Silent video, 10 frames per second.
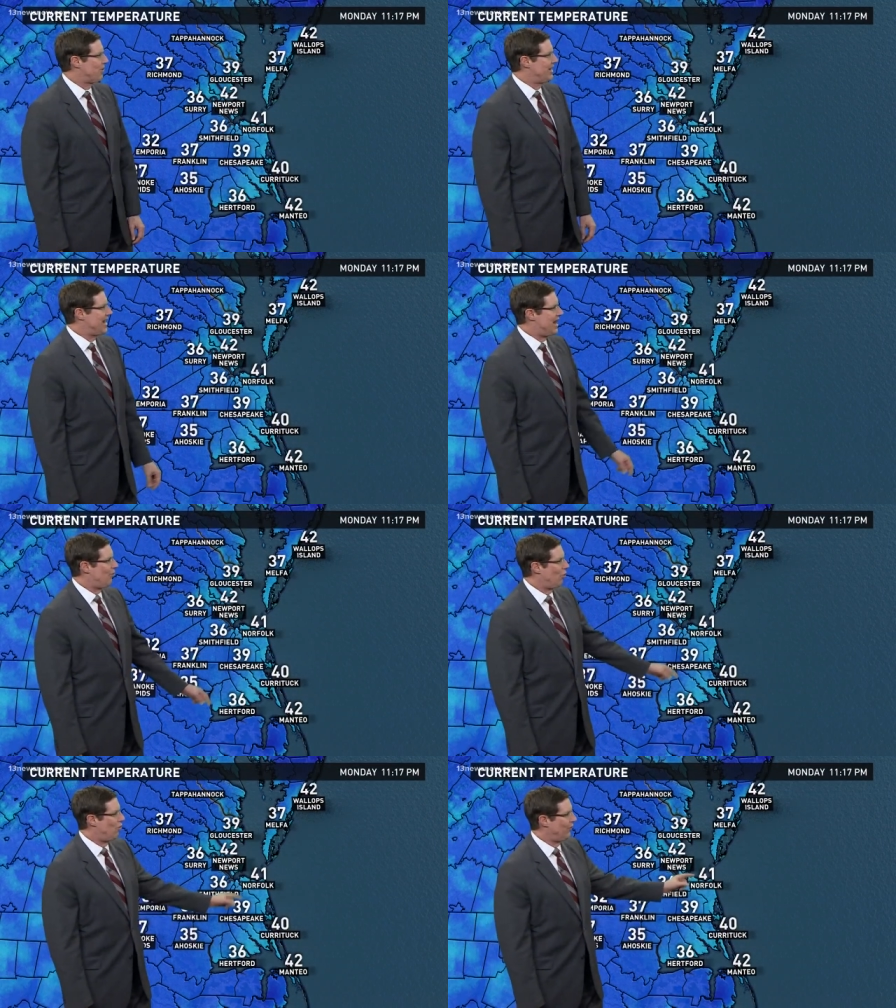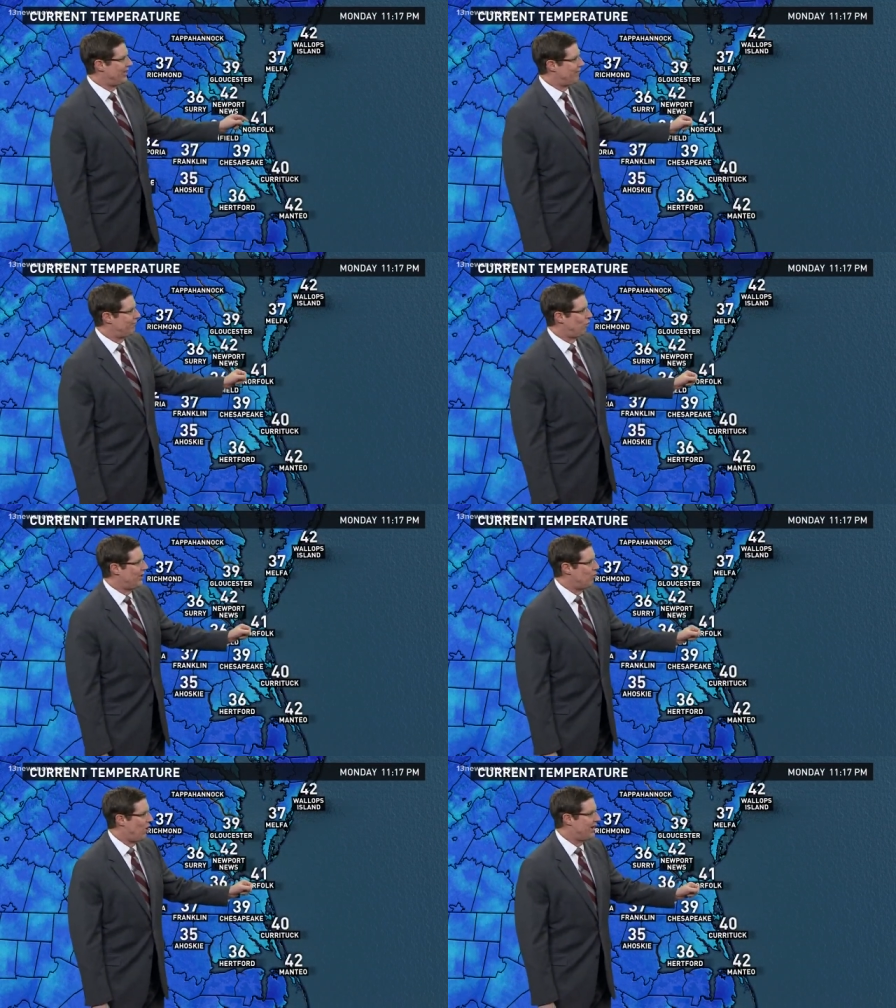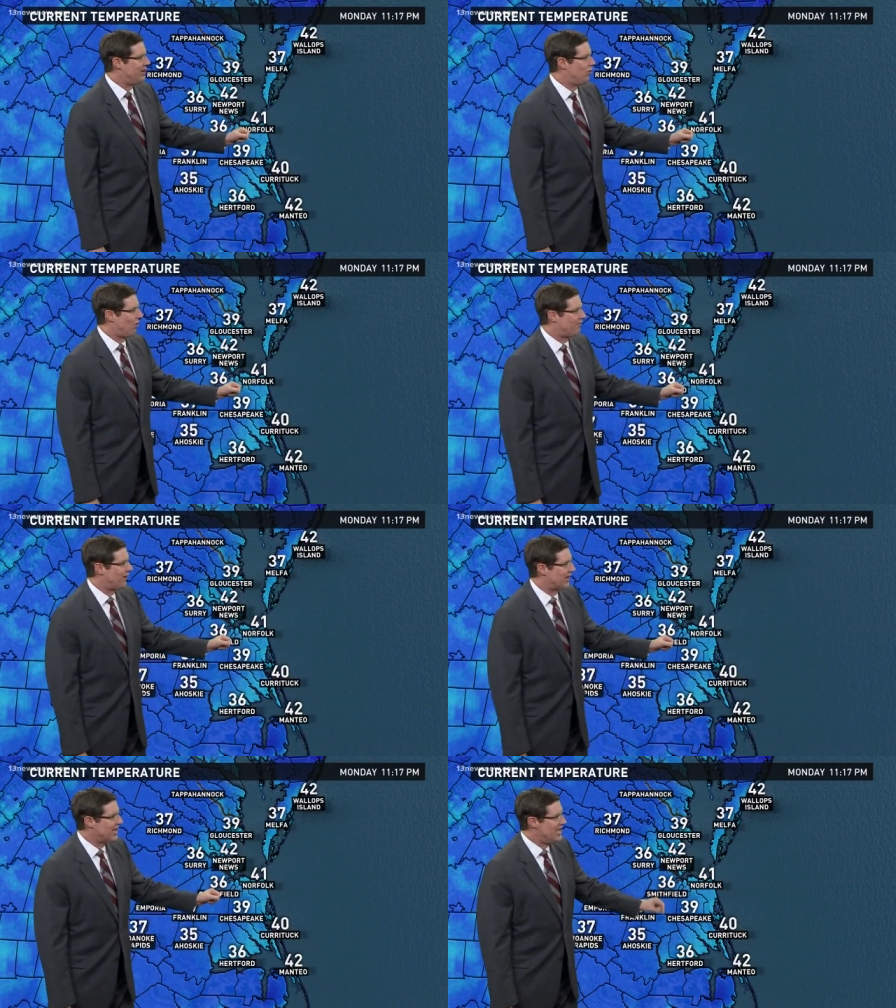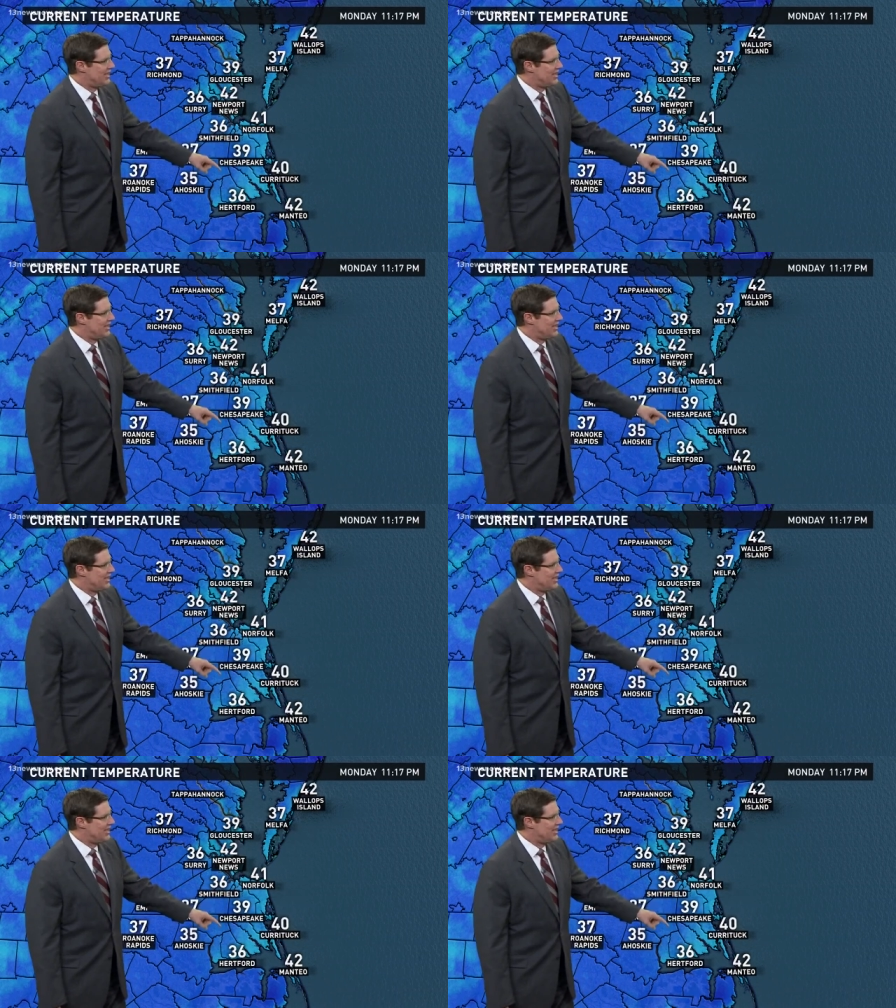Right now we're holding at 41 in Norfolk.